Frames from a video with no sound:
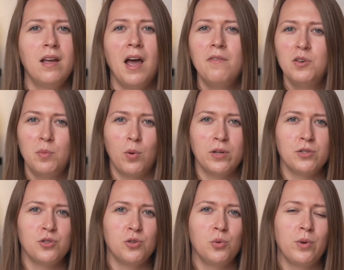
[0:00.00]
After point and
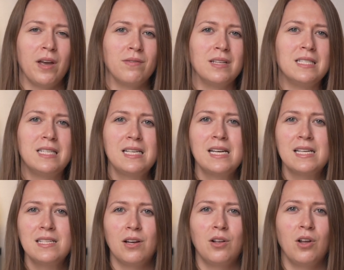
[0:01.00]
shoot, we have the
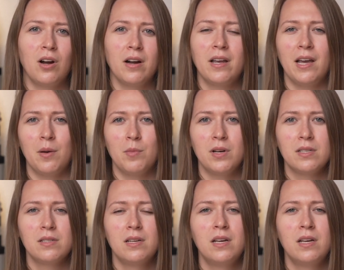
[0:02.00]
DSLR cameras.